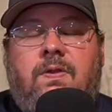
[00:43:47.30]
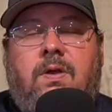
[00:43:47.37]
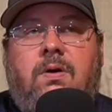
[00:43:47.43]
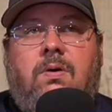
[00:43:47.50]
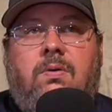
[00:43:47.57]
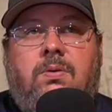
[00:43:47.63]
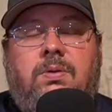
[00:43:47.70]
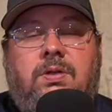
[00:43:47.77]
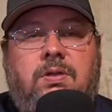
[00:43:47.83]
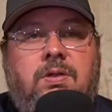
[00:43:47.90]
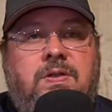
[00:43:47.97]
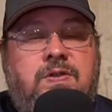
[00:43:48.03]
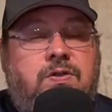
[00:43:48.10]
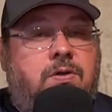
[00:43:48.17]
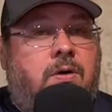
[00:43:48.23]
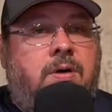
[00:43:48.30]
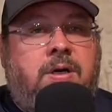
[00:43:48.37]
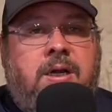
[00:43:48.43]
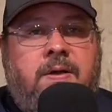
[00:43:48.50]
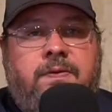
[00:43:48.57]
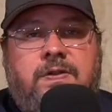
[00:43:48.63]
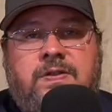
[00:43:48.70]
though he started
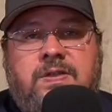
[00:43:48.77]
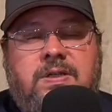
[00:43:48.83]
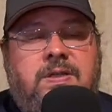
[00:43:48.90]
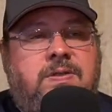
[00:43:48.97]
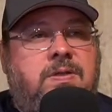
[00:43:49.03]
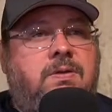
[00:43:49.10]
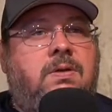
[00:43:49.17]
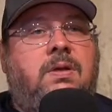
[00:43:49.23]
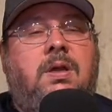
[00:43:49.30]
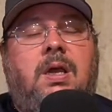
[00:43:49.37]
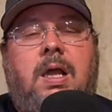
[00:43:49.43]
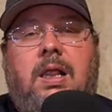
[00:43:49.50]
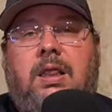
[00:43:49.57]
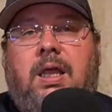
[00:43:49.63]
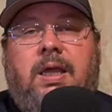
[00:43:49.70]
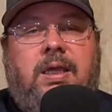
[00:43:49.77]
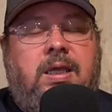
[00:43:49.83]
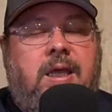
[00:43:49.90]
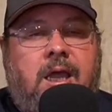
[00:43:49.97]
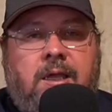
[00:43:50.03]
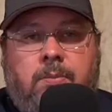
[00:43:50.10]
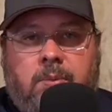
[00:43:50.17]
out the season like
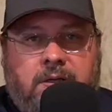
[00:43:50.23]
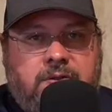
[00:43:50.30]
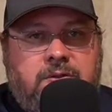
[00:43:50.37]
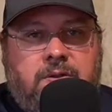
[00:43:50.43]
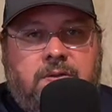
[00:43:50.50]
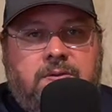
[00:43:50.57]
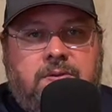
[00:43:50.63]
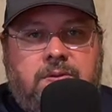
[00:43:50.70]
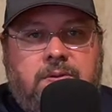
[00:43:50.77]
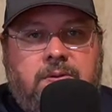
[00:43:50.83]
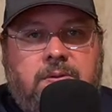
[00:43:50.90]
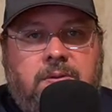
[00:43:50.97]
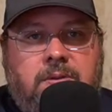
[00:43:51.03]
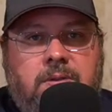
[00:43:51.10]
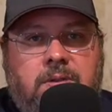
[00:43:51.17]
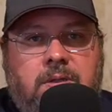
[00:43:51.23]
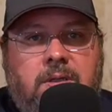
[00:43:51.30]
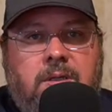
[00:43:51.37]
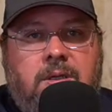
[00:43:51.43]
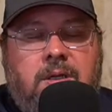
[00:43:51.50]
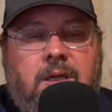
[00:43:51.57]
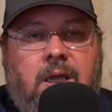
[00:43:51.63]
gangbusters,
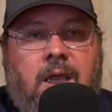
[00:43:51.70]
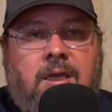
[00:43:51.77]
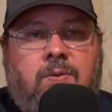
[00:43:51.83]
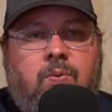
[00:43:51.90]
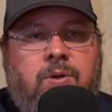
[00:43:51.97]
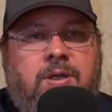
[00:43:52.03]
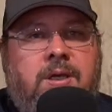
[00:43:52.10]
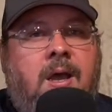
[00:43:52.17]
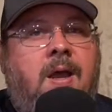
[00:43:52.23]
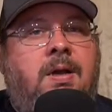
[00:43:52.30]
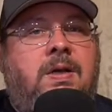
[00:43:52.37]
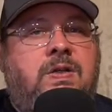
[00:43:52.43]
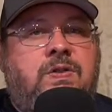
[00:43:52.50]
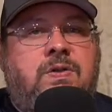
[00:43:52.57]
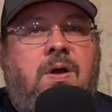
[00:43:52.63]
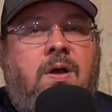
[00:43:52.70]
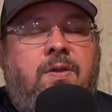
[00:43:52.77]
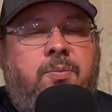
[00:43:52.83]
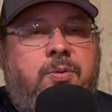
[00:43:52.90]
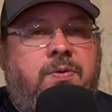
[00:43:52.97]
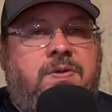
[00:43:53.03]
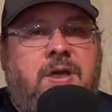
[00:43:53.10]
and we kind of saw the
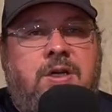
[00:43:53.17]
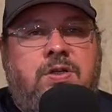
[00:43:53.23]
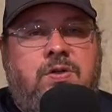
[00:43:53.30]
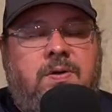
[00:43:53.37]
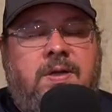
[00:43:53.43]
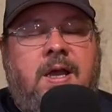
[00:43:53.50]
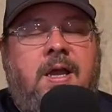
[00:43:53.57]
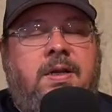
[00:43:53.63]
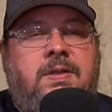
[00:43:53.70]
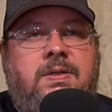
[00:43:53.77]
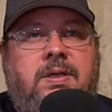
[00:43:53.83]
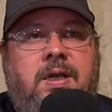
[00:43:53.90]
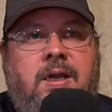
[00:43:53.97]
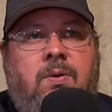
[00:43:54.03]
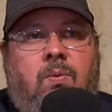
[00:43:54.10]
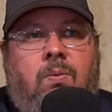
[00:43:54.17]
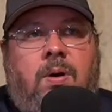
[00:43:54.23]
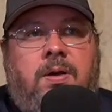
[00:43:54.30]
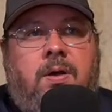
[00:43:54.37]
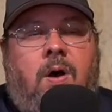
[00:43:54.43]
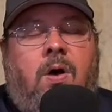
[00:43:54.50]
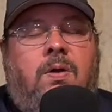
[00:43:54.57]
potential, kind of
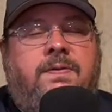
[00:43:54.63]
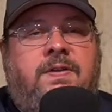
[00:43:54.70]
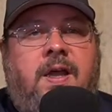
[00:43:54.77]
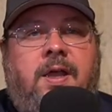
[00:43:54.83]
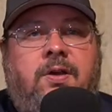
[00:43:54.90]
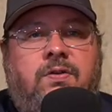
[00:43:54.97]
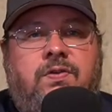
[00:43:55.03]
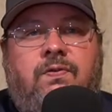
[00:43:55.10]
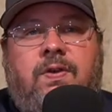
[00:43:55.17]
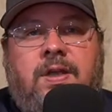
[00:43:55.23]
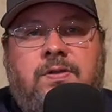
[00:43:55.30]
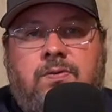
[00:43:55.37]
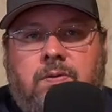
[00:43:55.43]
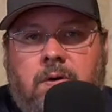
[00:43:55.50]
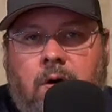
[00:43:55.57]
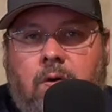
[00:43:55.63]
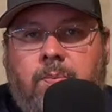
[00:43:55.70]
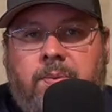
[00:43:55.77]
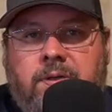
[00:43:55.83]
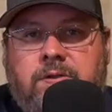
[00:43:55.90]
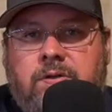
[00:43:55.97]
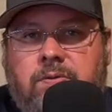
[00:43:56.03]
what all Tigers fans were
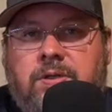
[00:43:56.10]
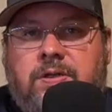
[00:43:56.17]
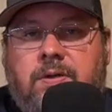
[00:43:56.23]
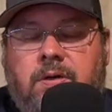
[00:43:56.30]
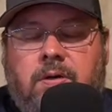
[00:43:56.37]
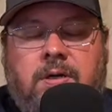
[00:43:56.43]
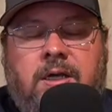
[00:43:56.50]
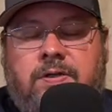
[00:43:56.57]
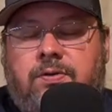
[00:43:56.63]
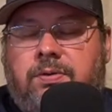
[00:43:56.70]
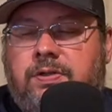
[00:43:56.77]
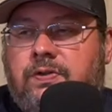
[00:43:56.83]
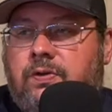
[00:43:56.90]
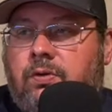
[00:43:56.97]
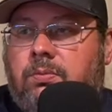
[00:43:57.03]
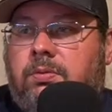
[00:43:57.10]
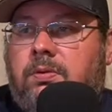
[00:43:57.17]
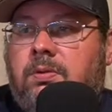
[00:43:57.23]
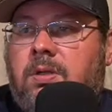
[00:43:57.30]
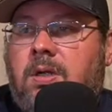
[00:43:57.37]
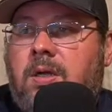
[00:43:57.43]
hoping not Tariq Skubal,